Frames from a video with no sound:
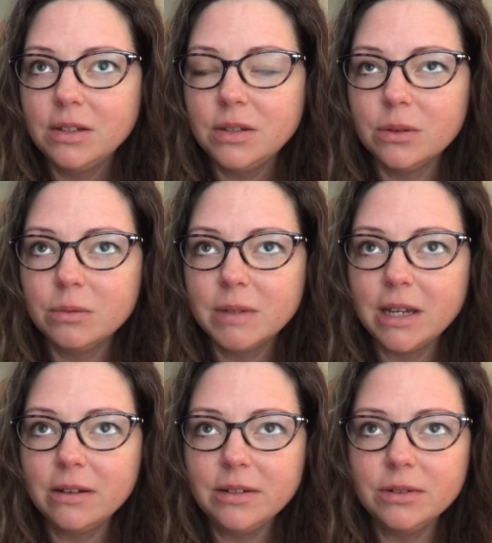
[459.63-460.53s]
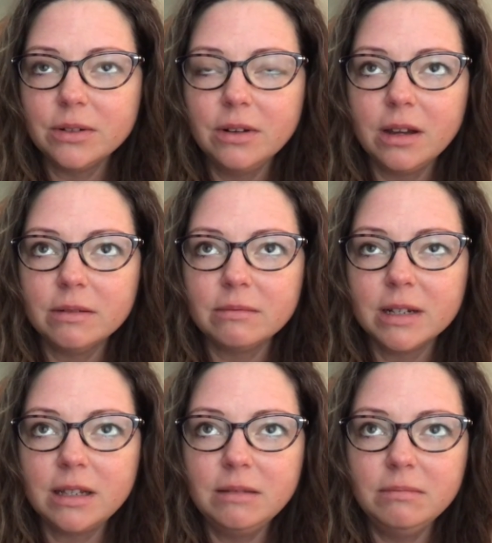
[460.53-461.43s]
so characters are not
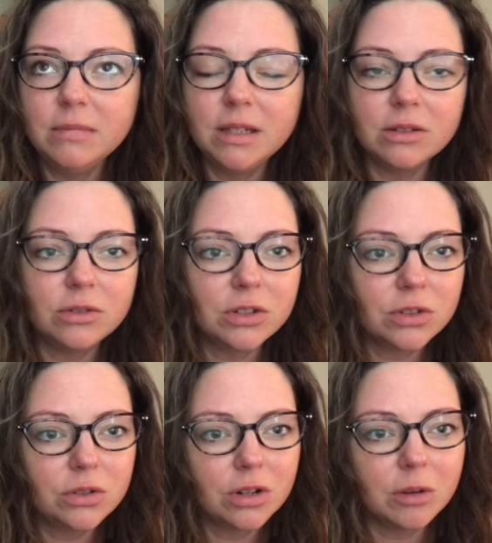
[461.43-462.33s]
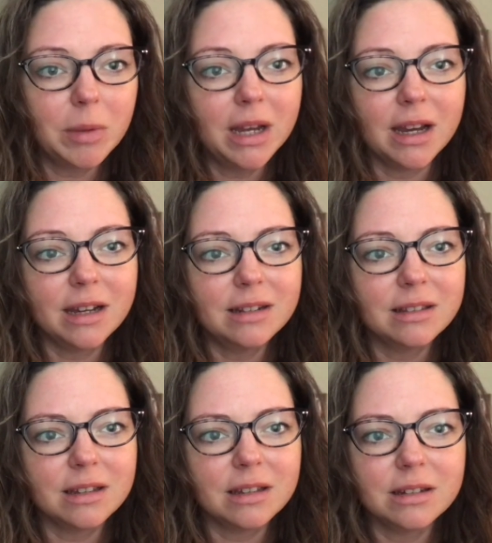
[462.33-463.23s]
really either just good or bad.
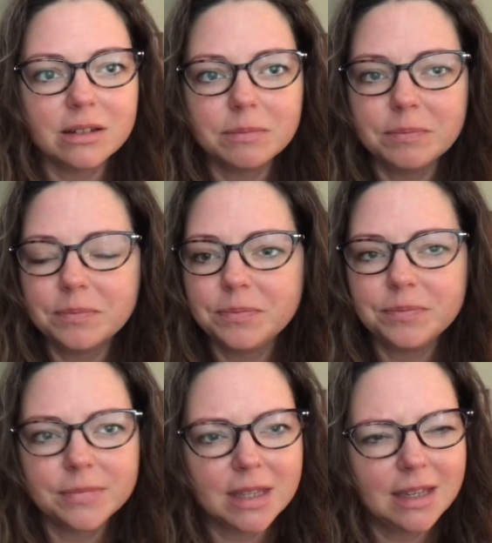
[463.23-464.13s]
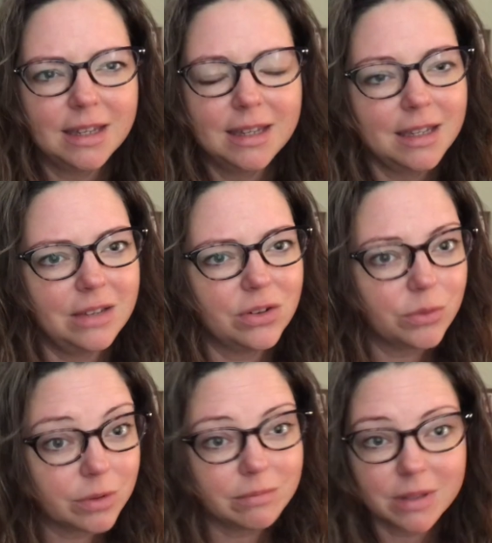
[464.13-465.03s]
They
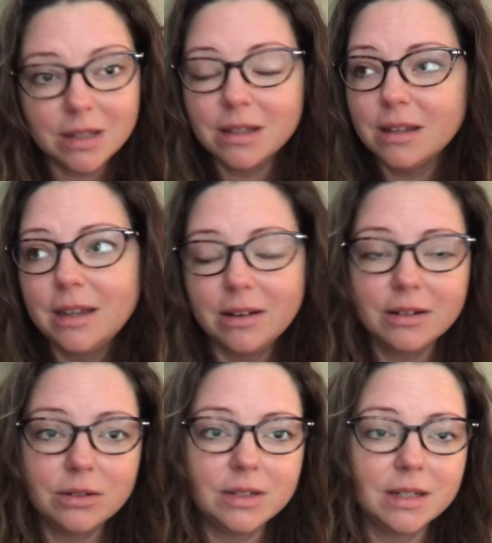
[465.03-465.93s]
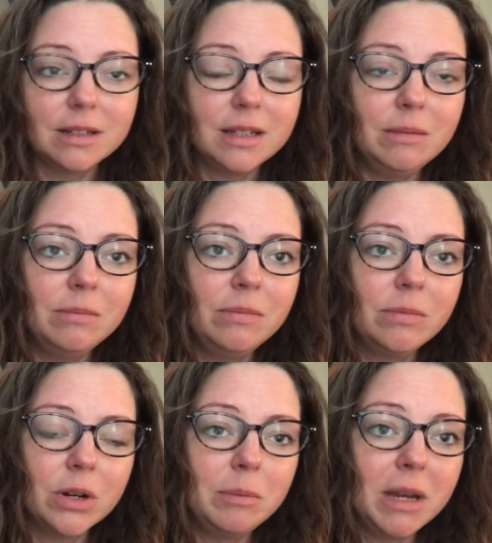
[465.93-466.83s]
even characters that seem
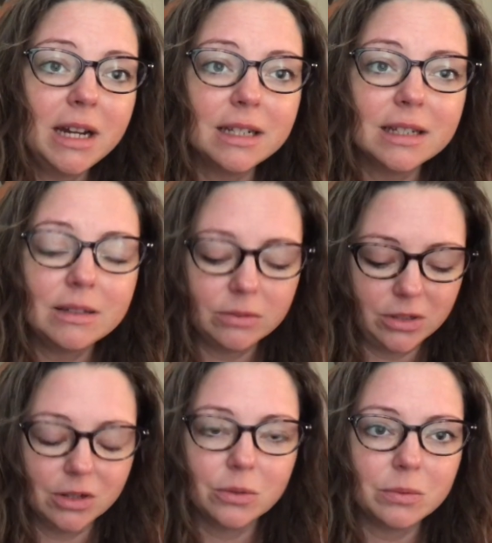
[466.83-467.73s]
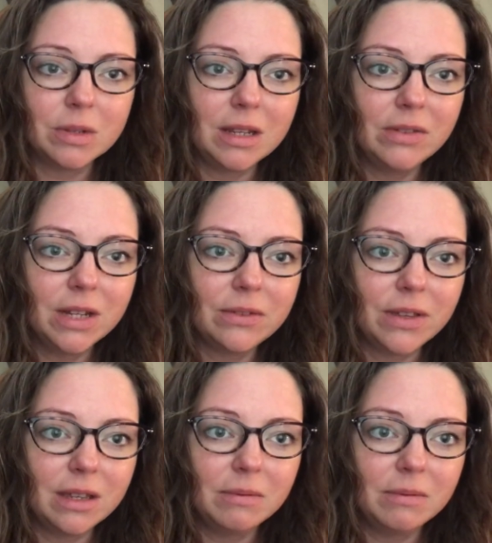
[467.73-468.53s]
pretty bad, like, you know, even if